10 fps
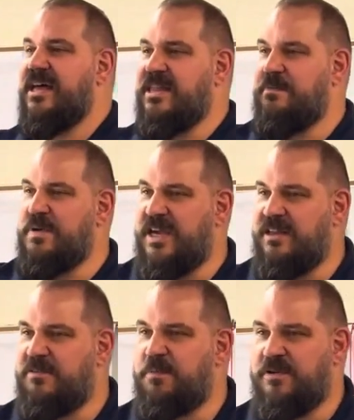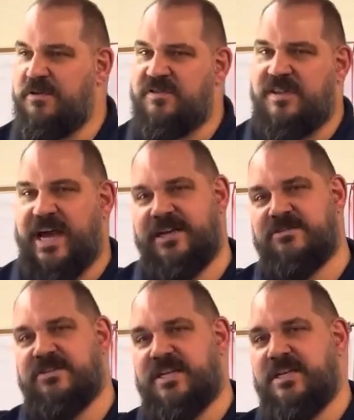The beans produce
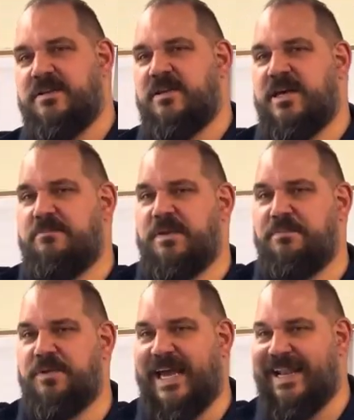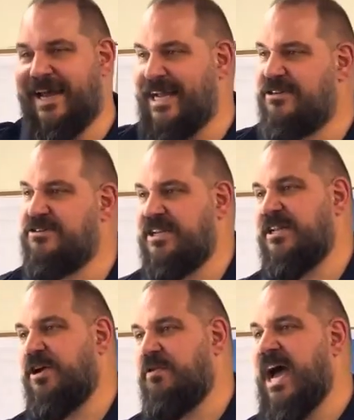nitrogen and plant nitrogen in
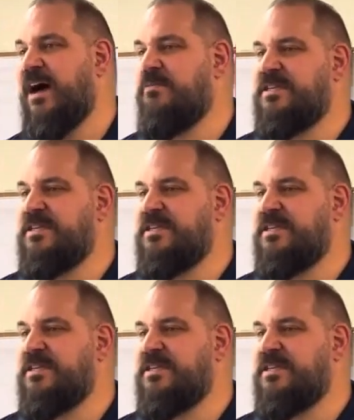the ground,